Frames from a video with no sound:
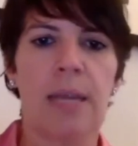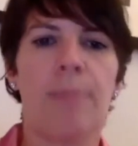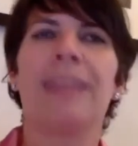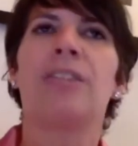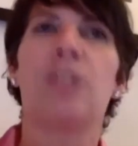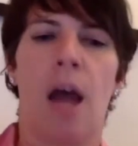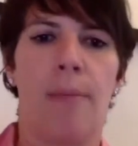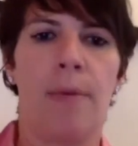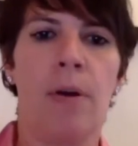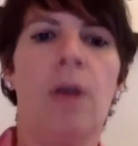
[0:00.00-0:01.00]
I'm like,
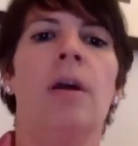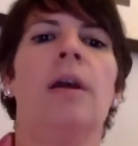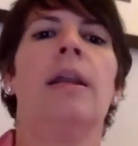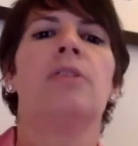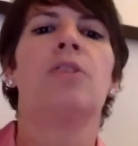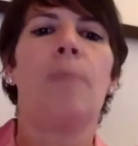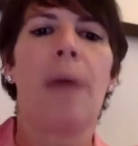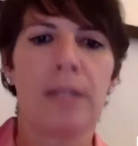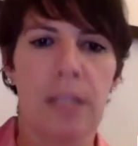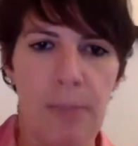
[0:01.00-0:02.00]
stop. Let's go
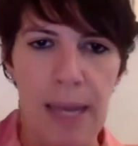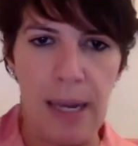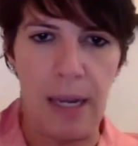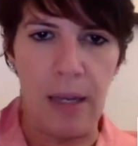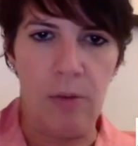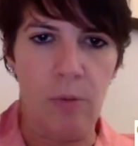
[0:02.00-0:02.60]
back to the beginning.